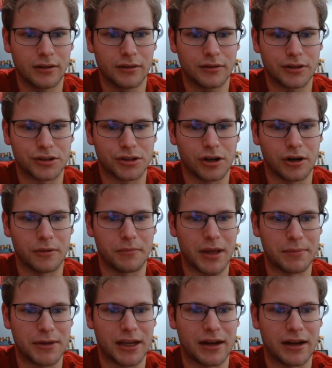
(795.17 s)
start
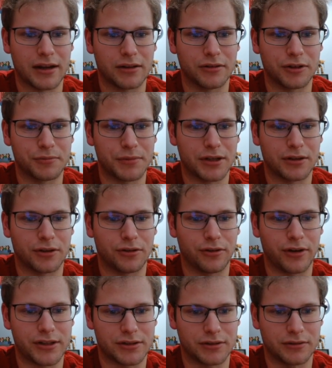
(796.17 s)
maybe getting a little bit
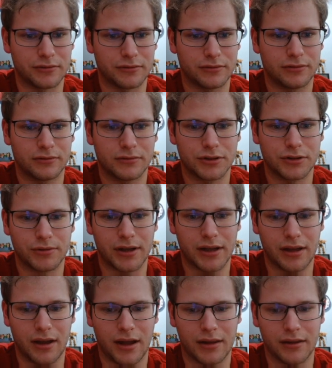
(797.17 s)
aggressive.
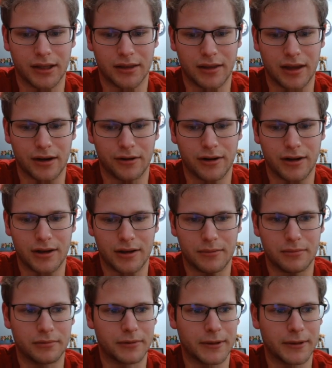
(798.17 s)
So I like that grab.